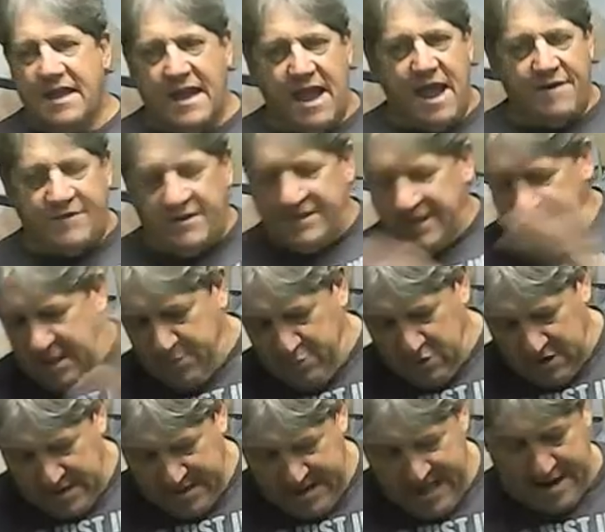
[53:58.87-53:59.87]
everything he put
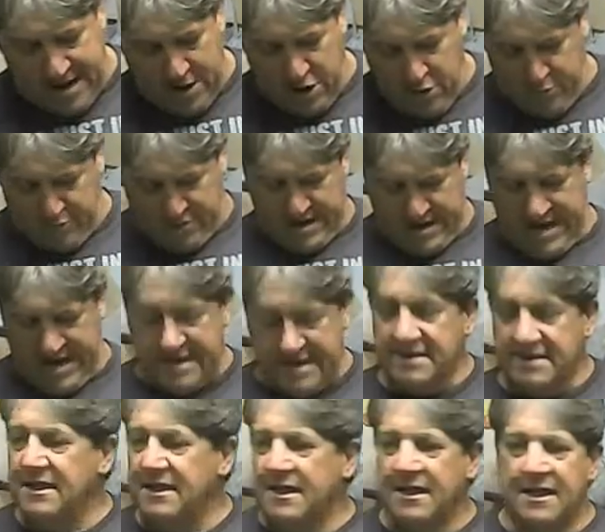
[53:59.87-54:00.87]
in that
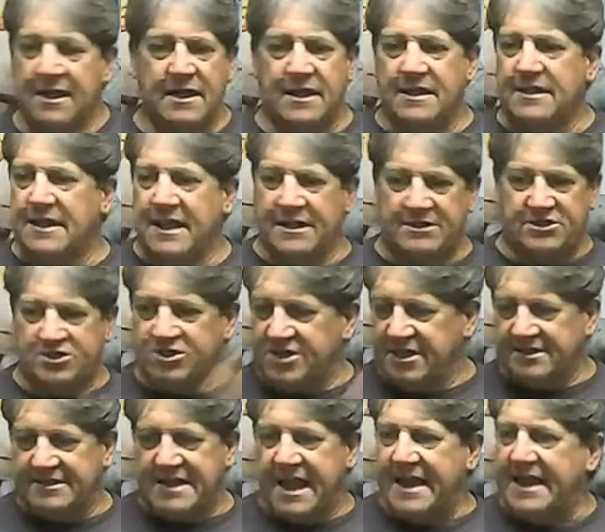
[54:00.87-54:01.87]
airplane. It's
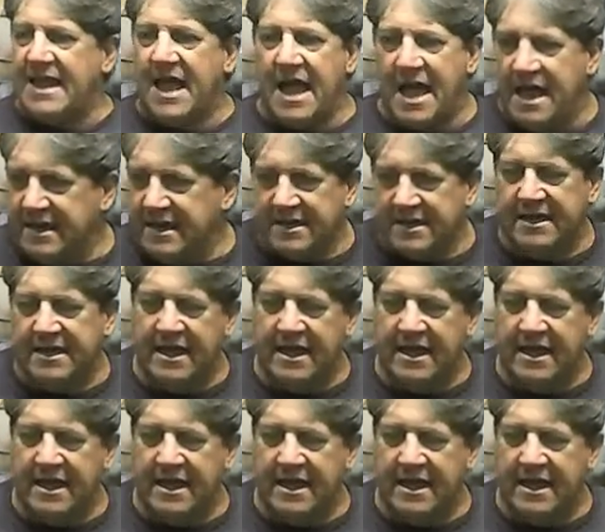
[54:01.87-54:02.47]
just iconic,